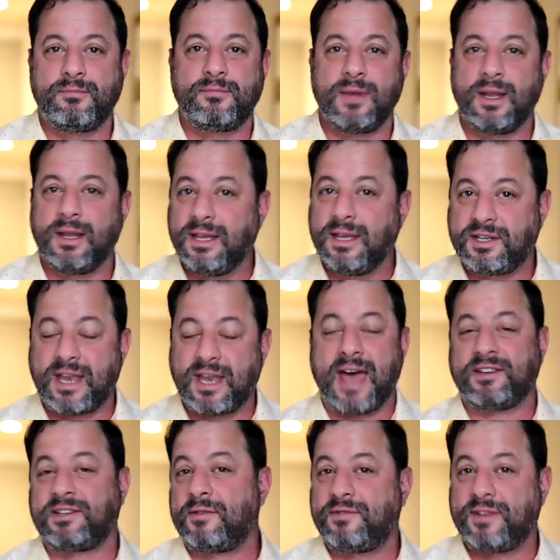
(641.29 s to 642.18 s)
at least
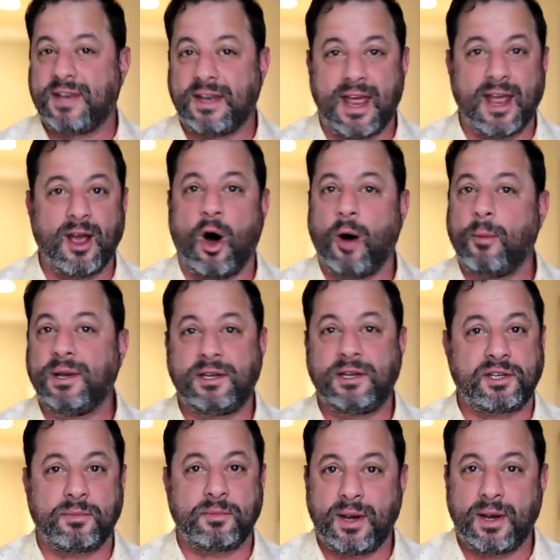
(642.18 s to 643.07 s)
as of today, all but
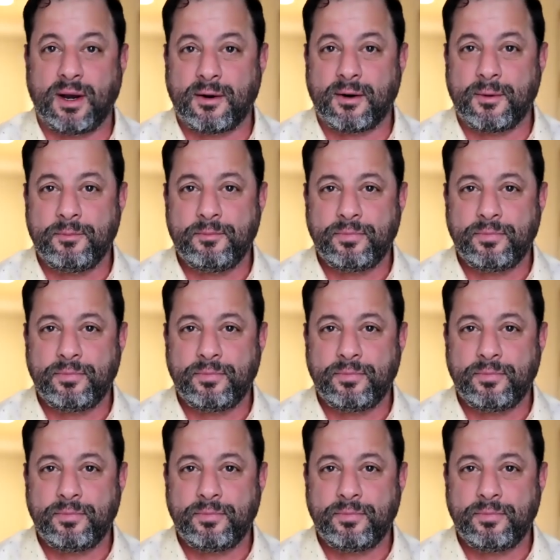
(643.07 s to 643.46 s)
disappear.